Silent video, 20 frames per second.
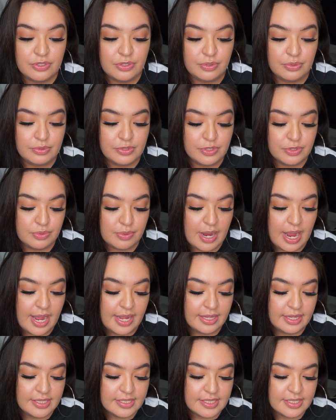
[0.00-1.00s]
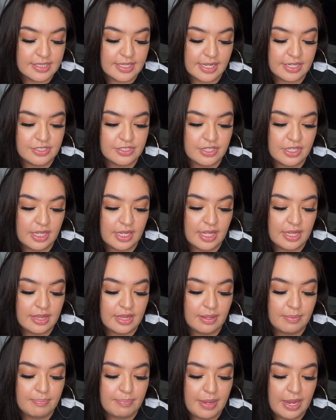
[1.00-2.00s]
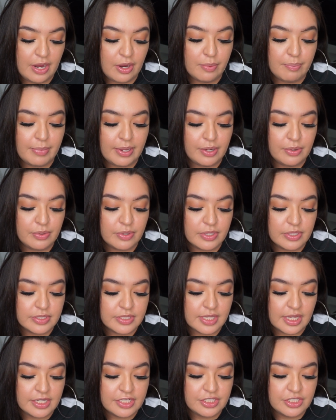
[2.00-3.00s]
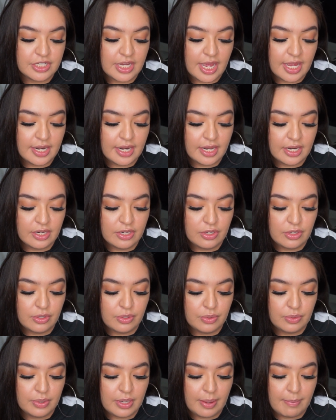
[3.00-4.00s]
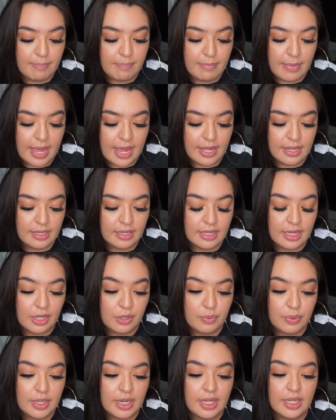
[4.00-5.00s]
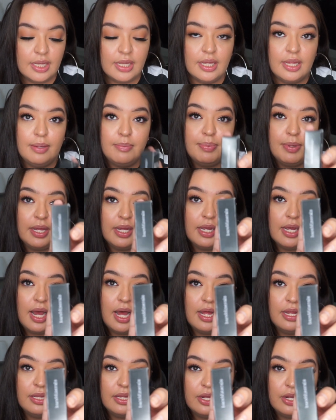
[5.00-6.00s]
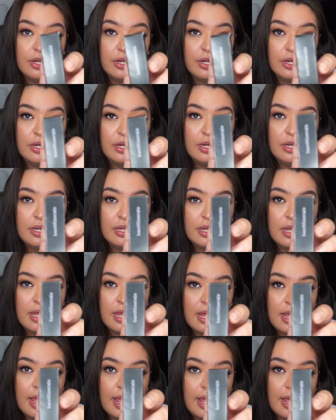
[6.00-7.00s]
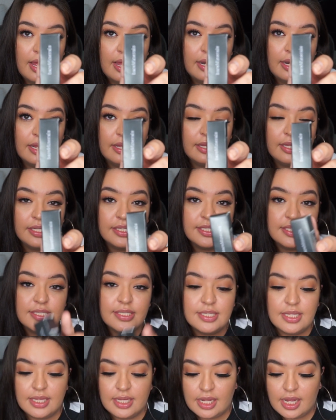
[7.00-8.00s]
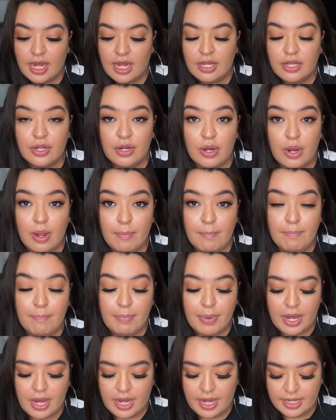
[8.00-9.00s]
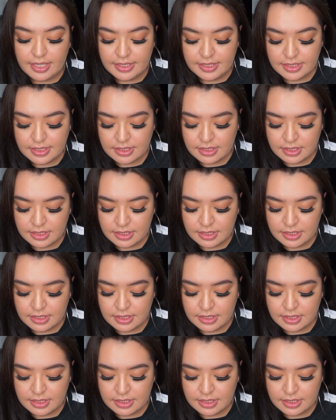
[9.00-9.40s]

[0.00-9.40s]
to try. This is actually the Bare Minerals Gen Nude Matte Liquid Lip Color. And this is in the color Boss.